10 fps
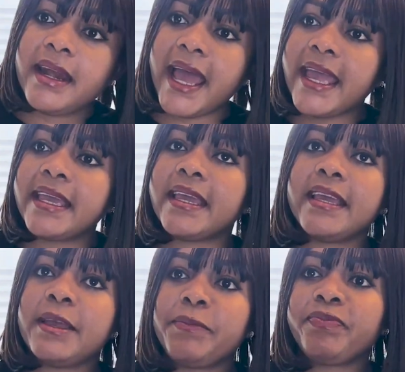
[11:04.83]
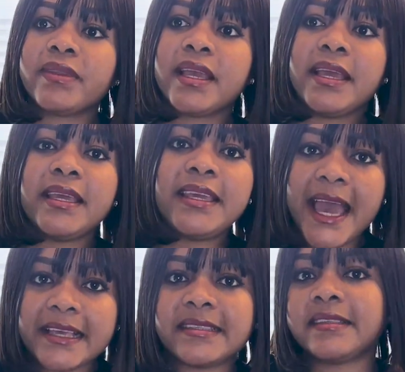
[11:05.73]
Like,
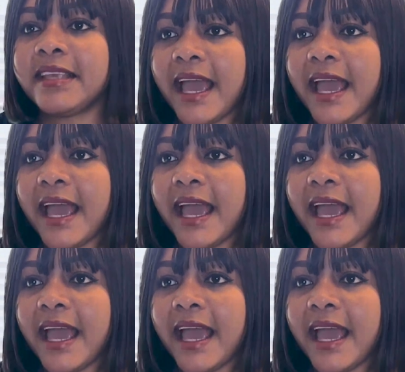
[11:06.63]
yes,